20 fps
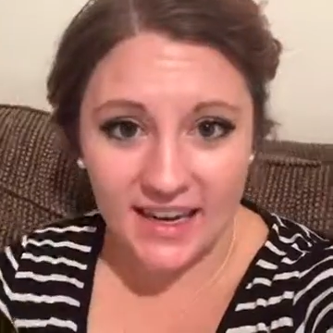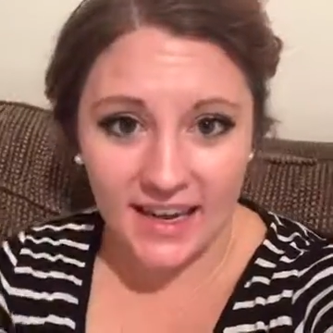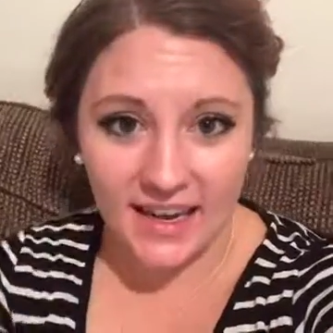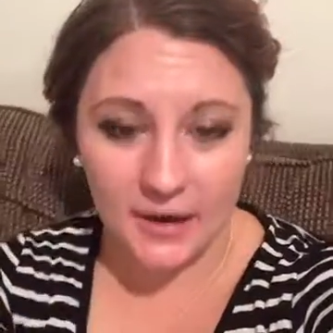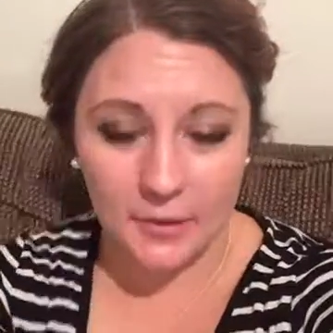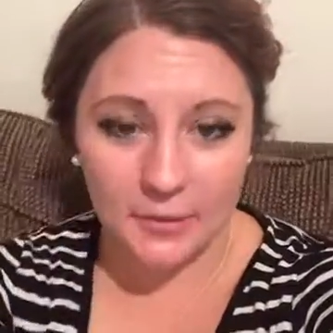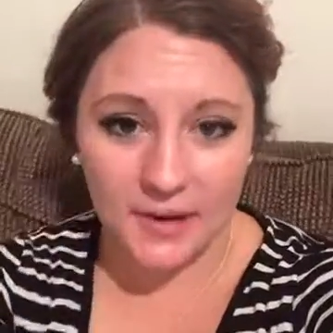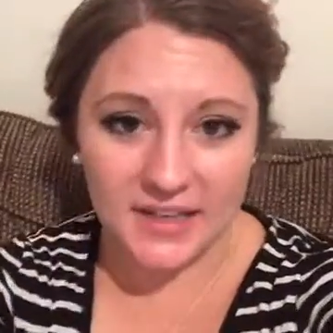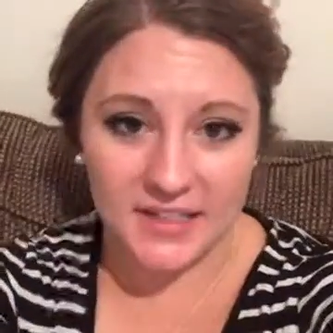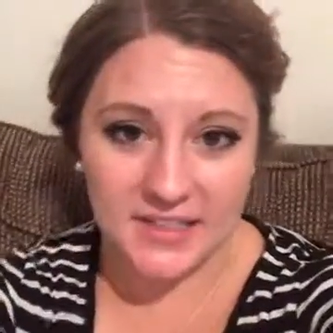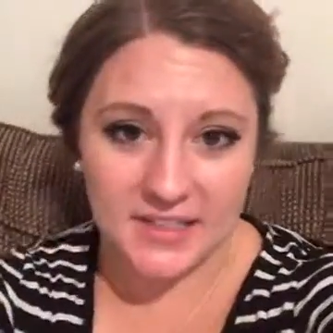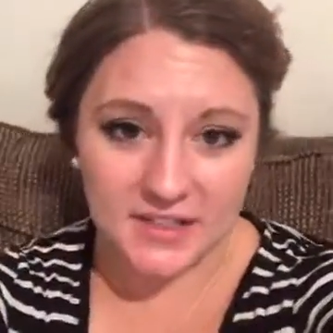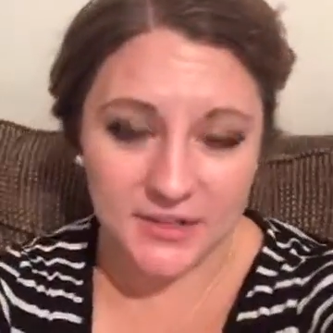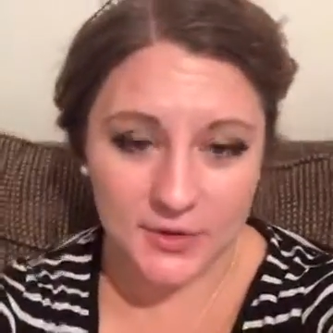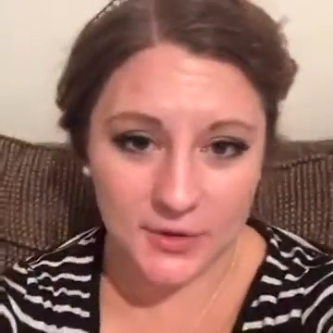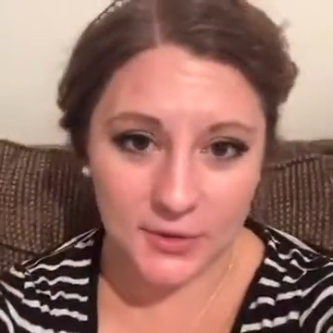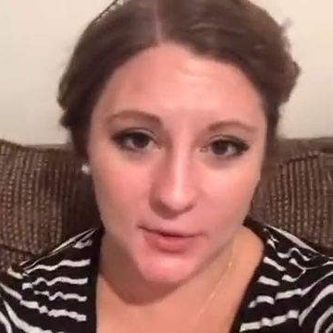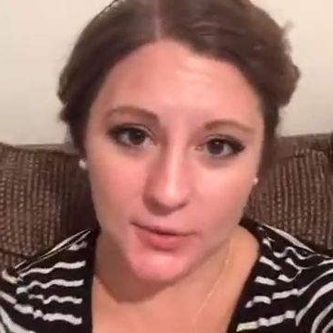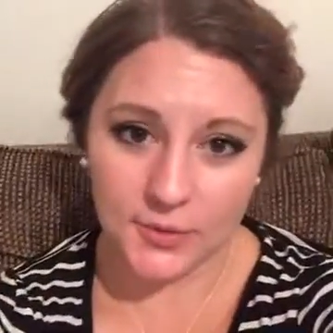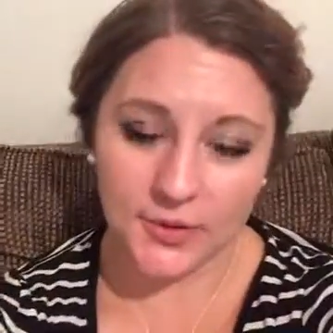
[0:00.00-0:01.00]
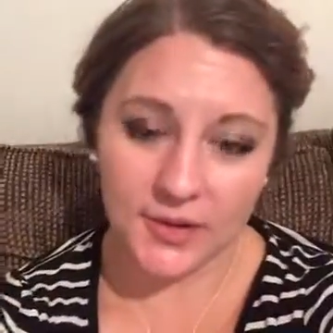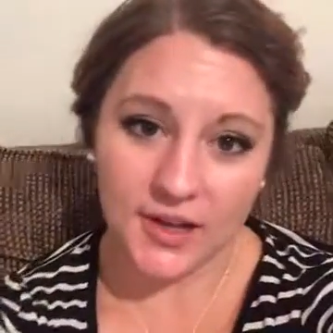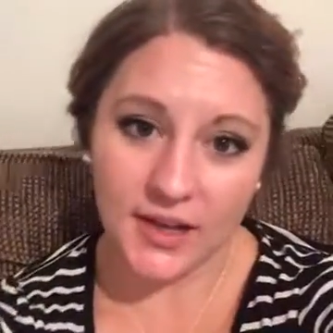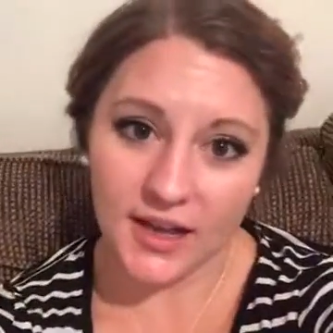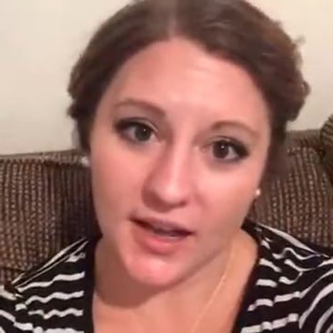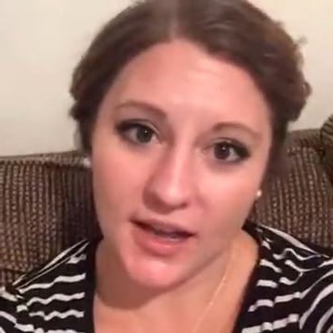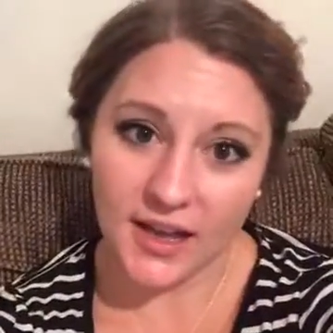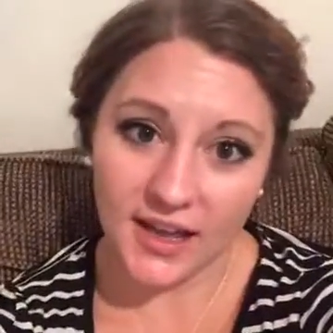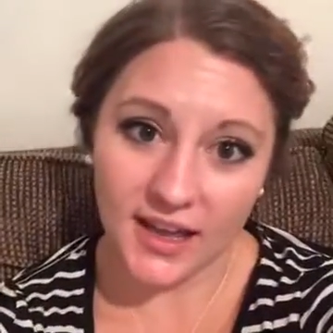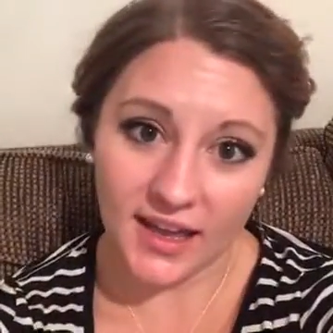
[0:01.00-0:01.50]
I went to
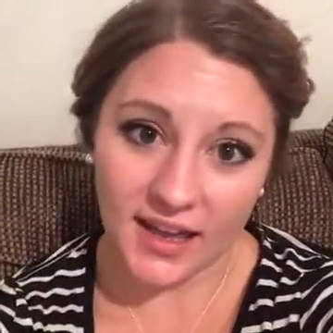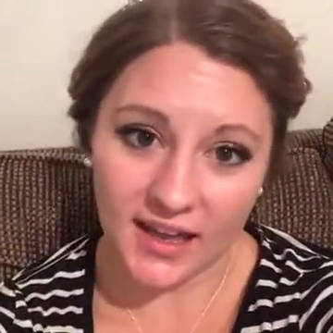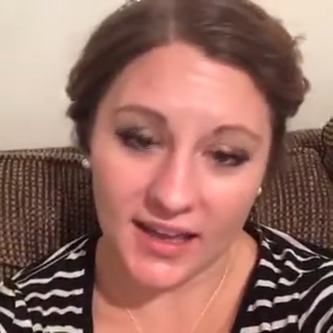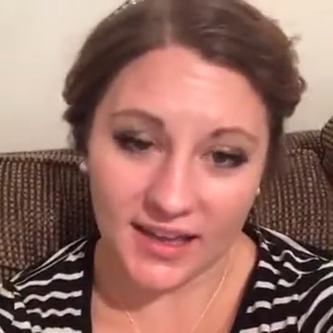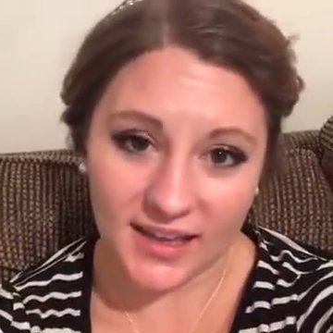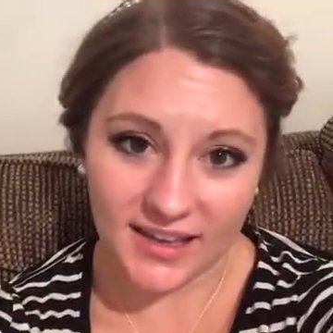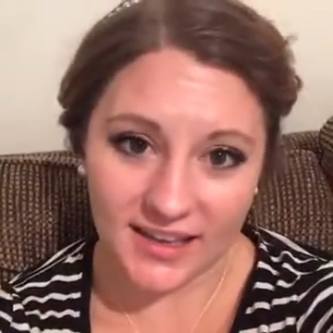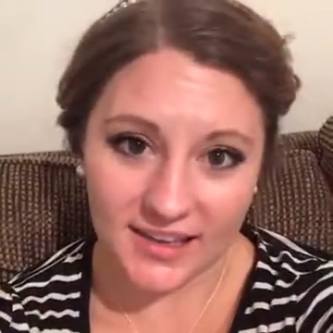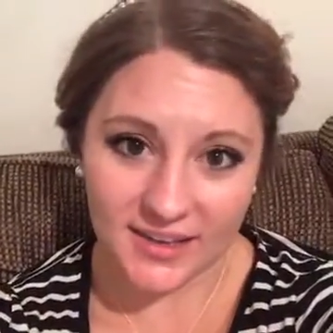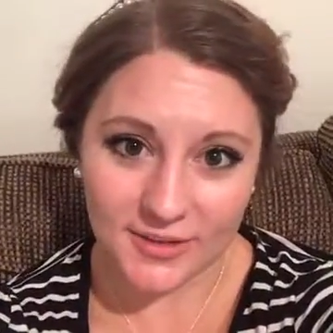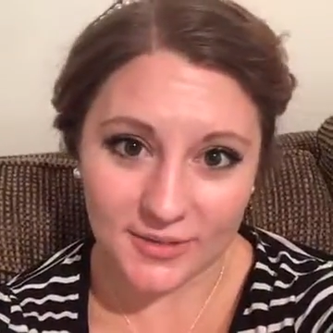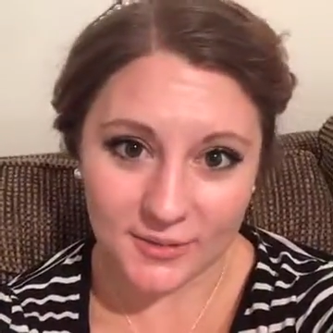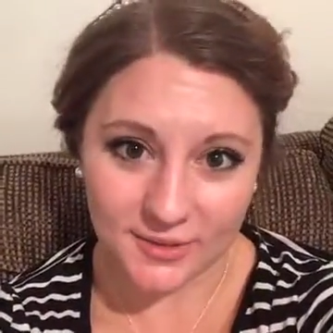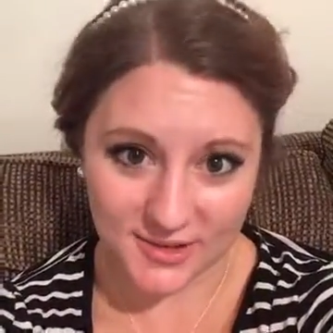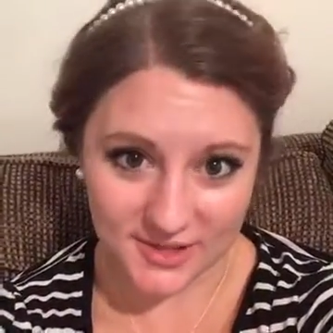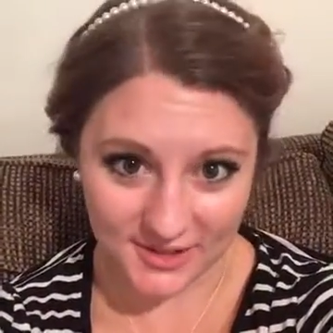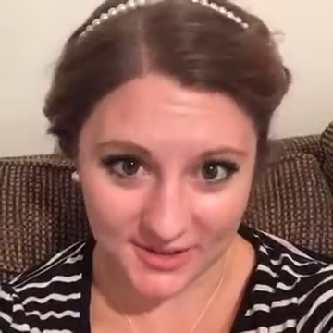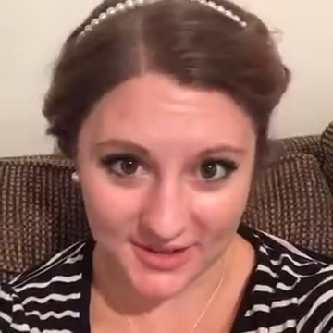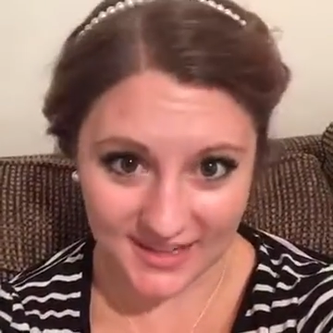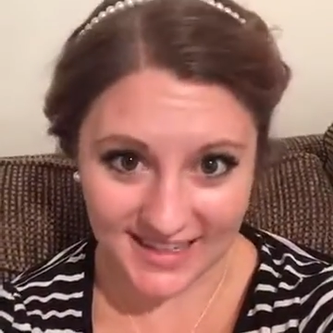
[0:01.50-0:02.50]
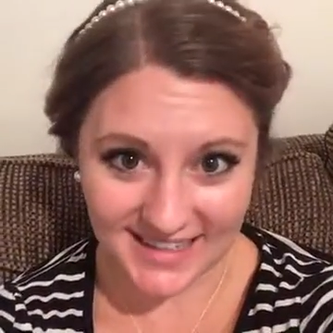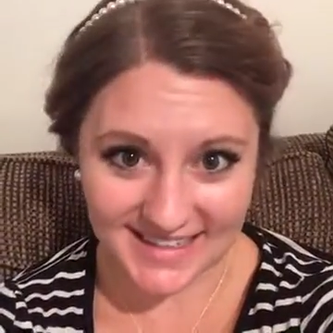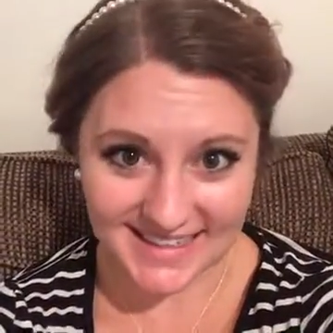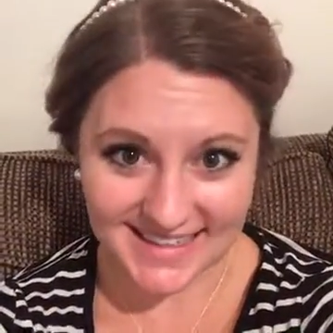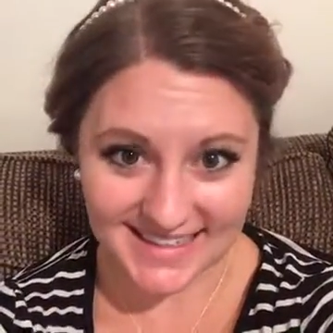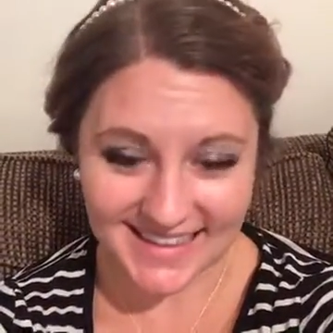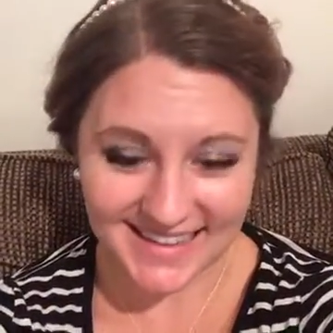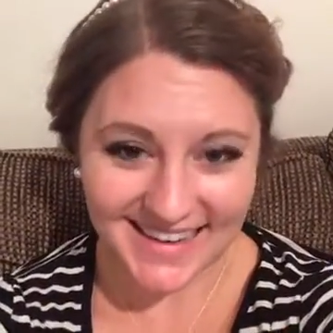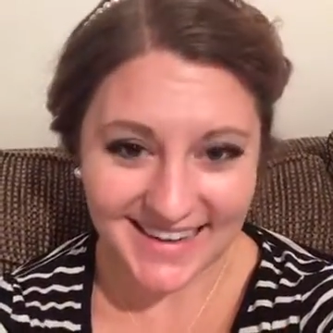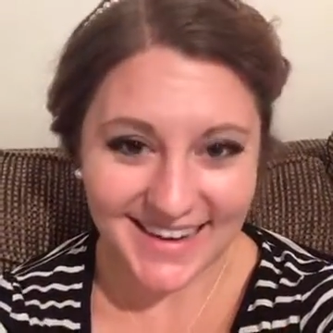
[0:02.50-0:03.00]
a
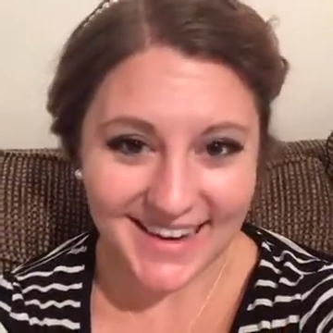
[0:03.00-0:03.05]
retreat